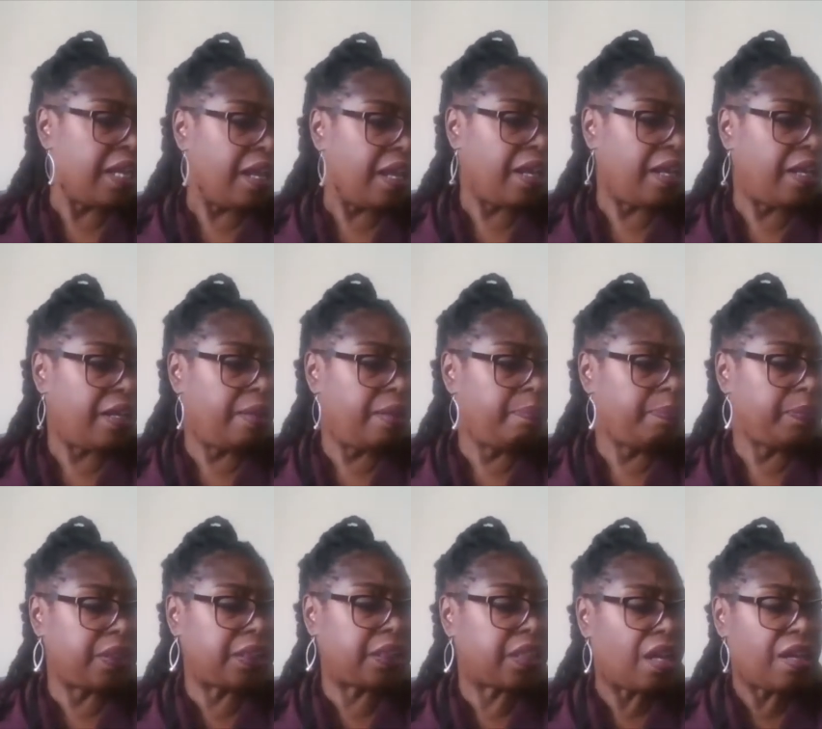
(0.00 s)
um,
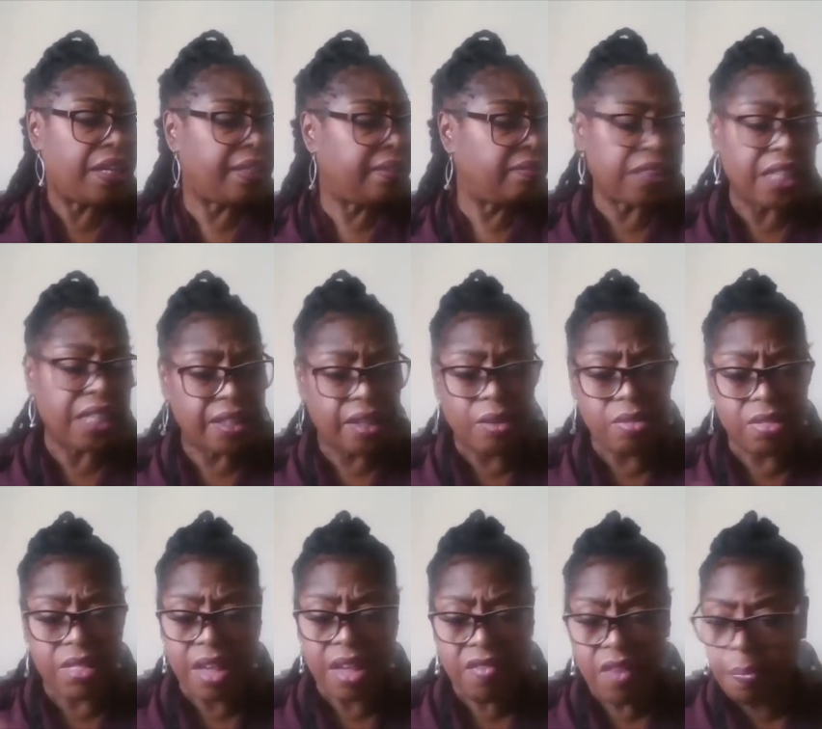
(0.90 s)
psych
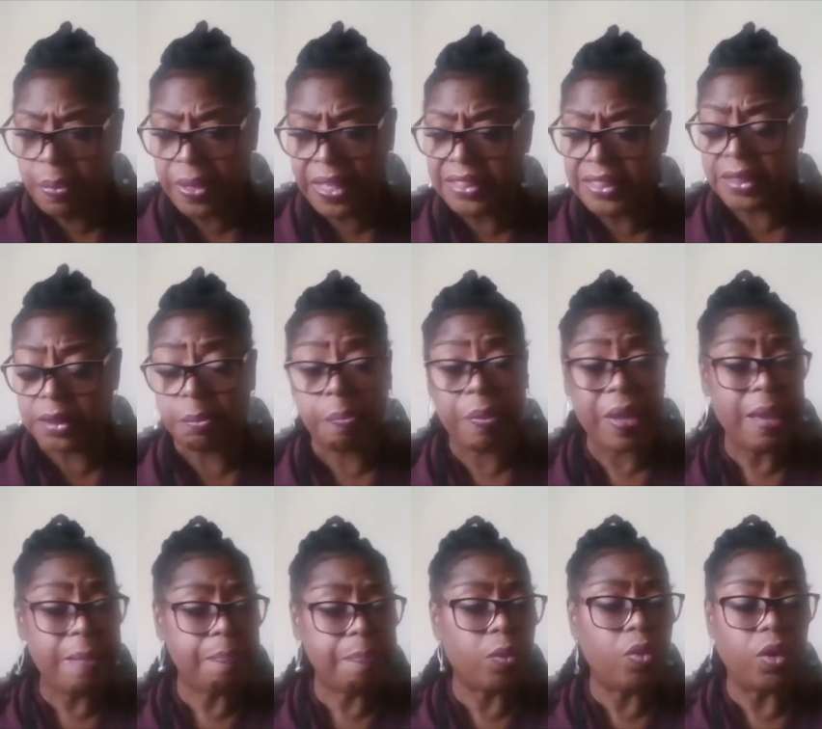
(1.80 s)
psychotherapists,
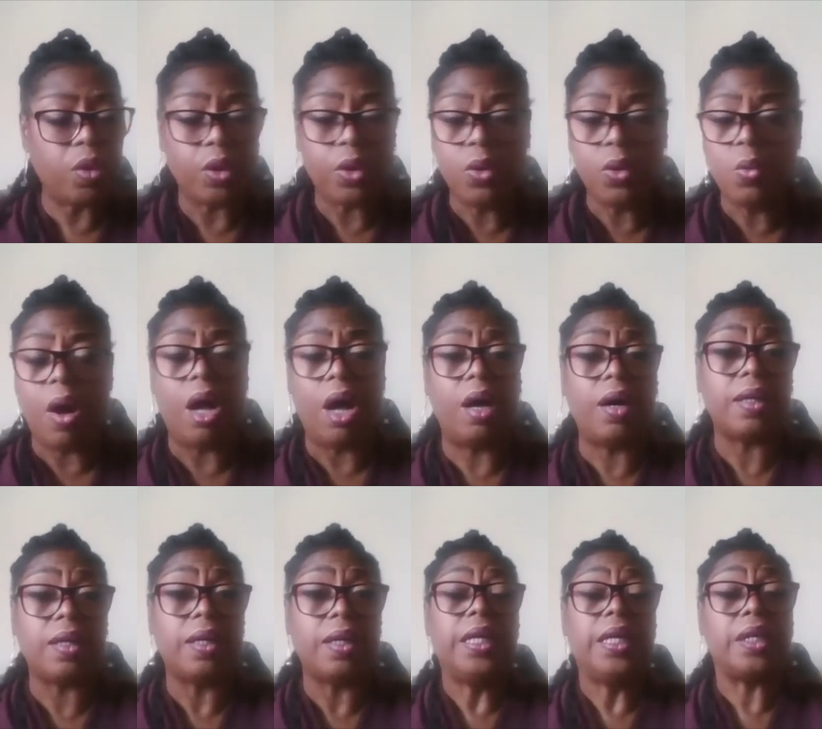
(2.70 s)
people who are
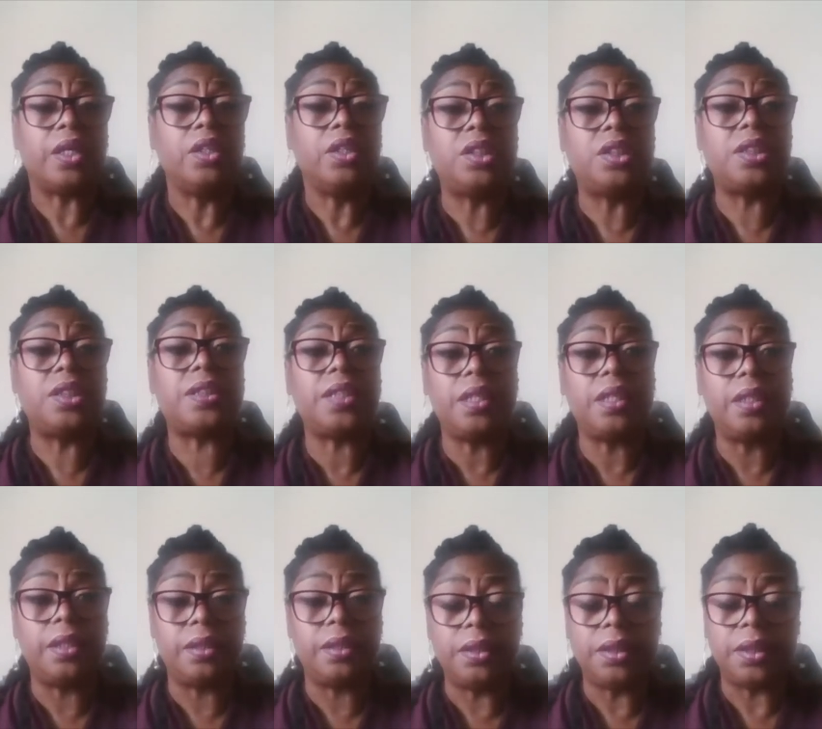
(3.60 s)

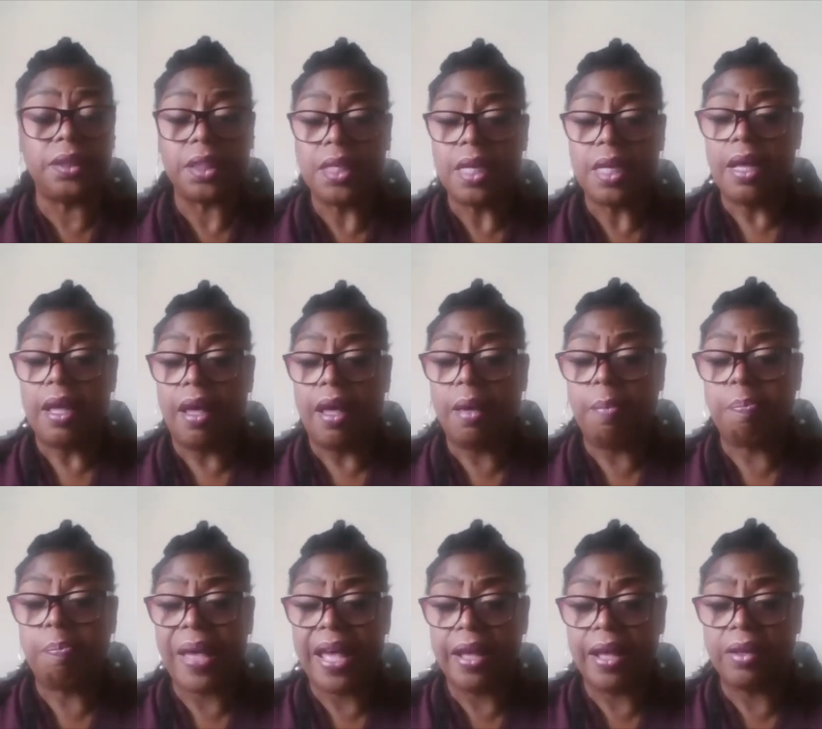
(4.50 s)
concerned
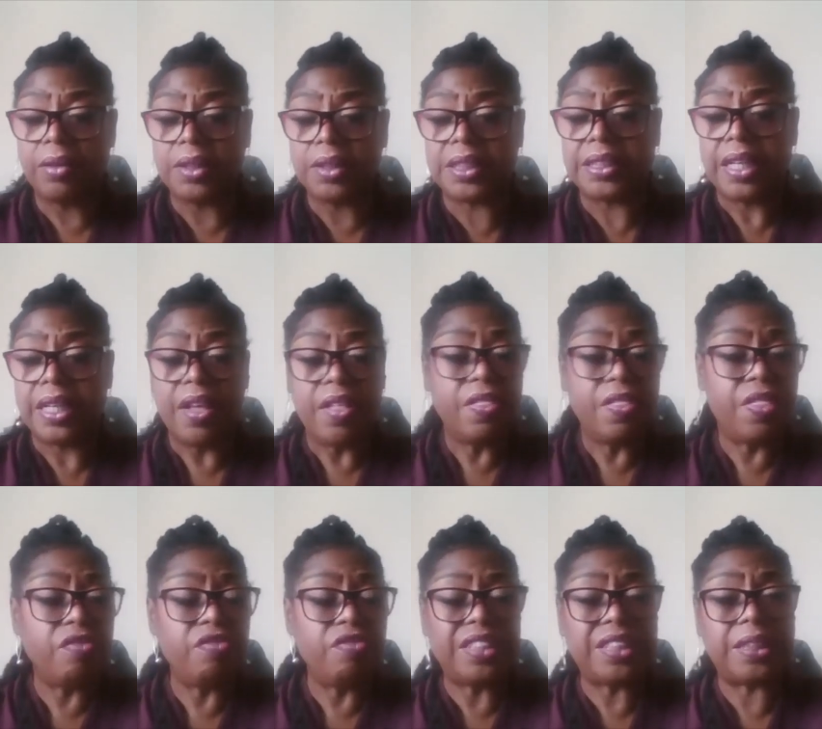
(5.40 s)
about the
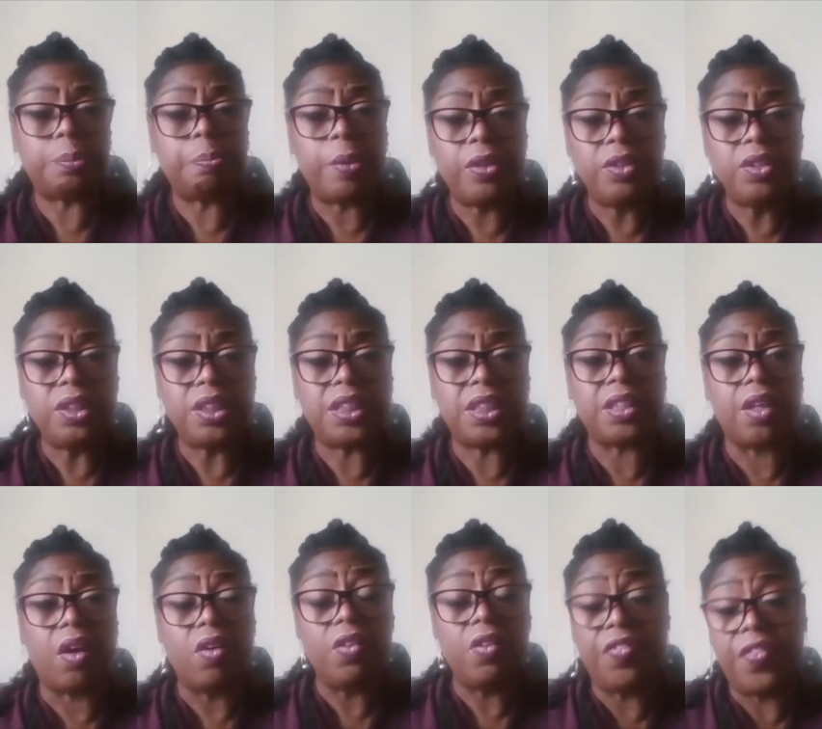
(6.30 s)
response
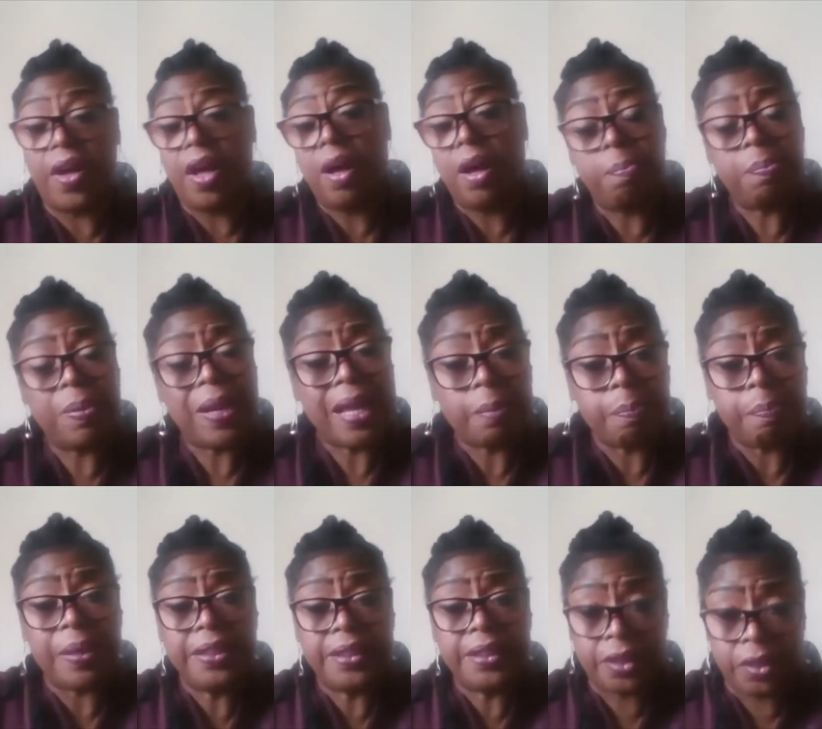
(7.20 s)
of our Black
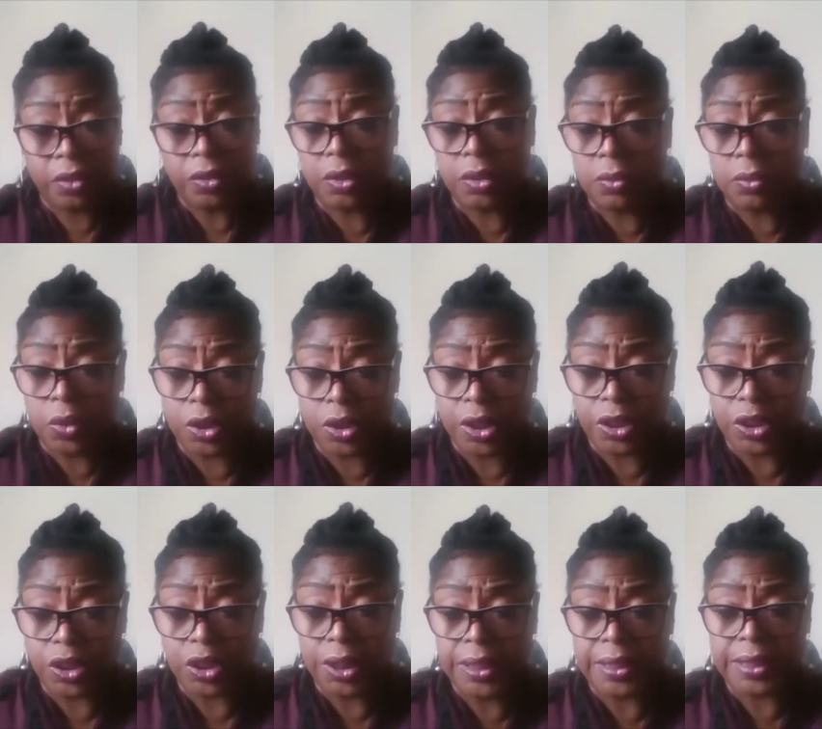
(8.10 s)
Pentecostal
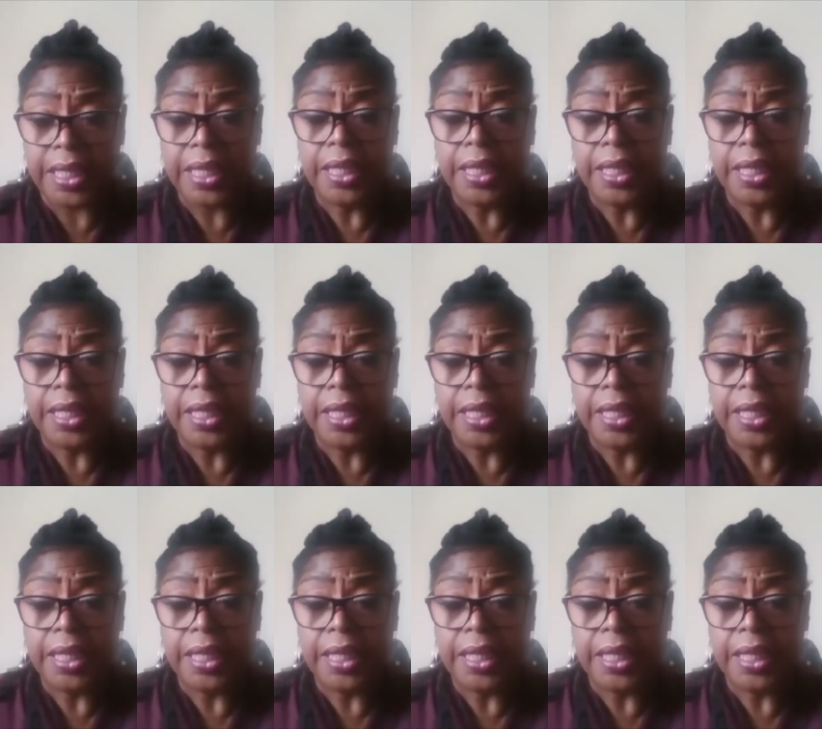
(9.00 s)
churches